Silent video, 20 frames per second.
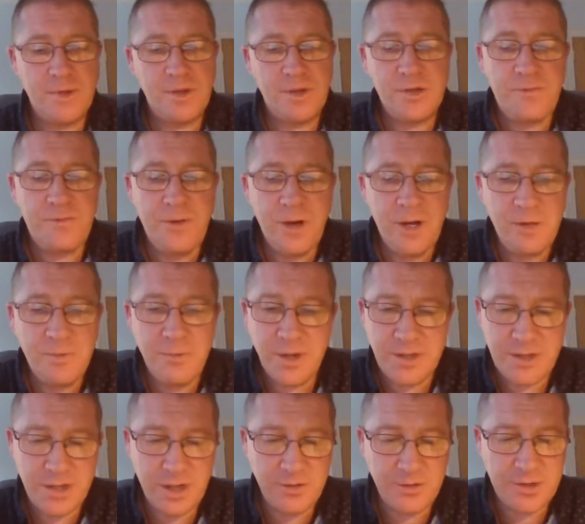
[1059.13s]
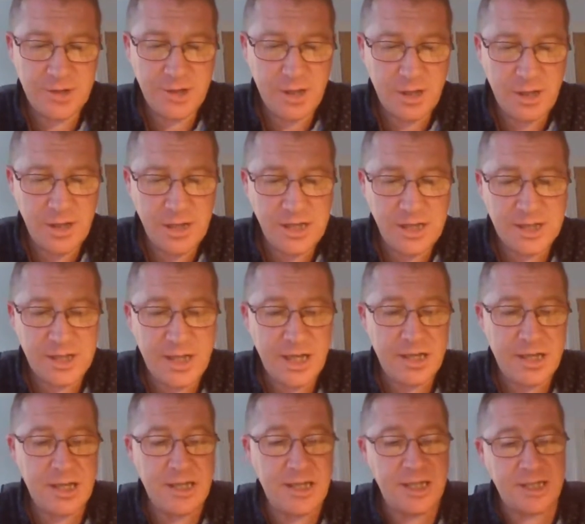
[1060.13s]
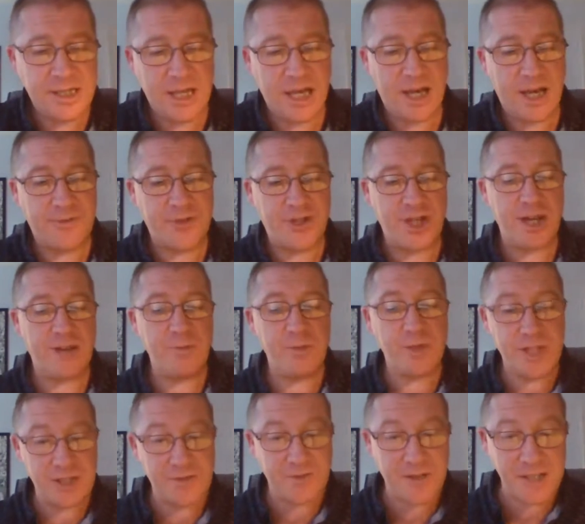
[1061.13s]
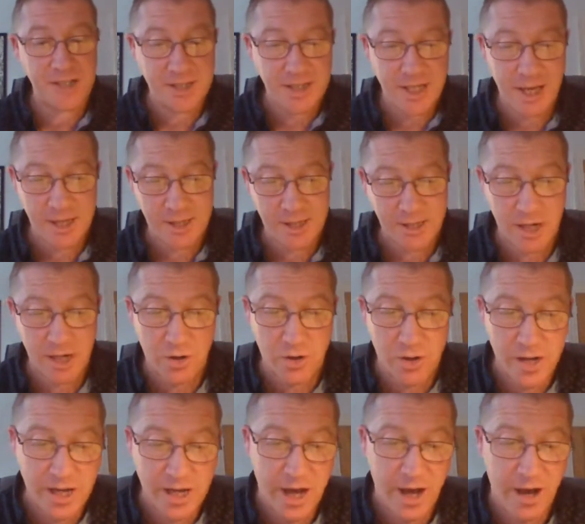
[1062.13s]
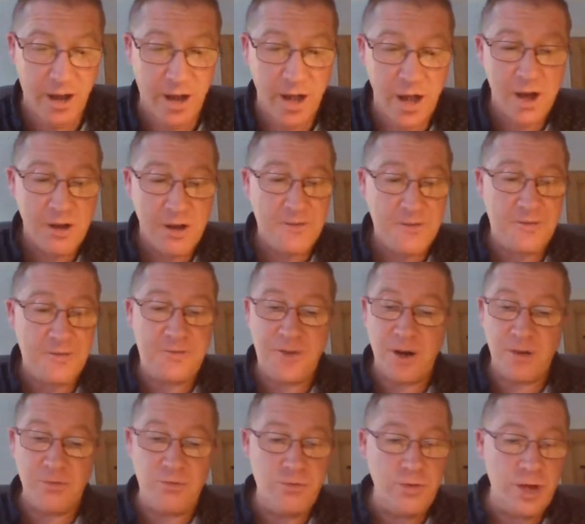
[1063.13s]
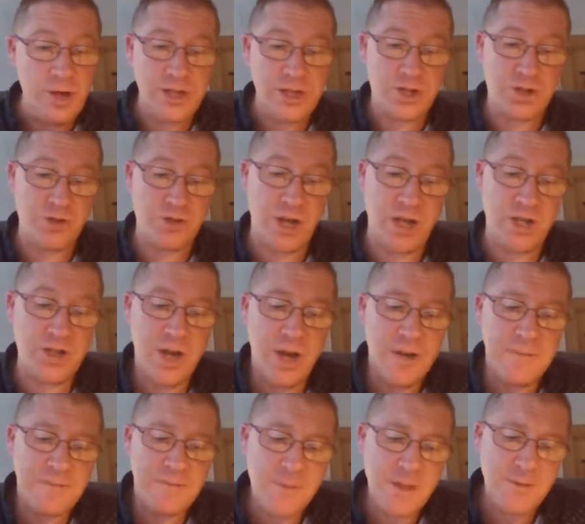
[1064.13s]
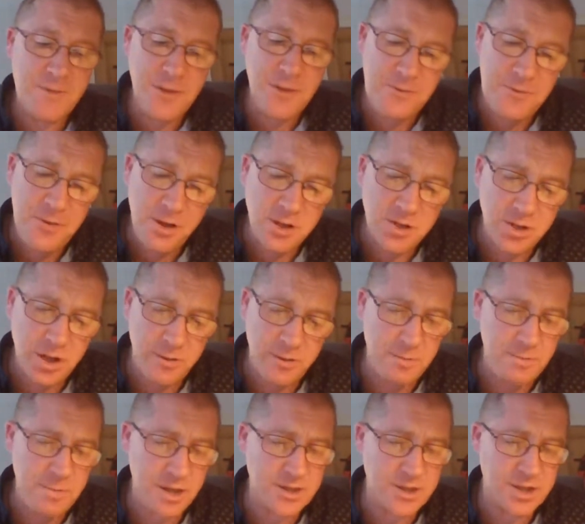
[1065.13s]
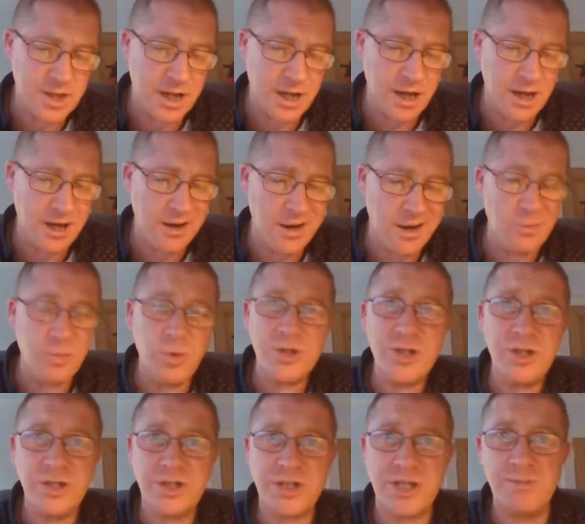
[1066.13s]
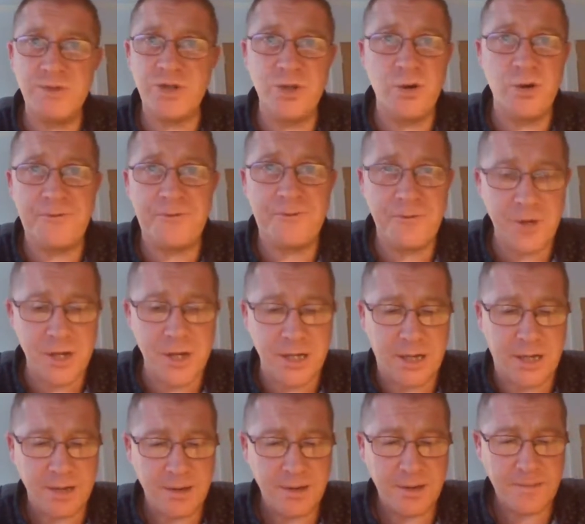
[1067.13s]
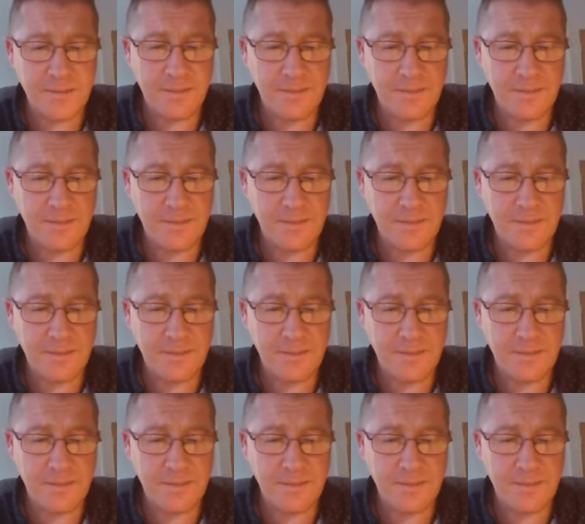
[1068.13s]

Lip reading: So finding myself suddenly sitting in this cafe chatting with this fantastic looking girl felt really strange. And for the first time in months, I wasn't some sort of freak.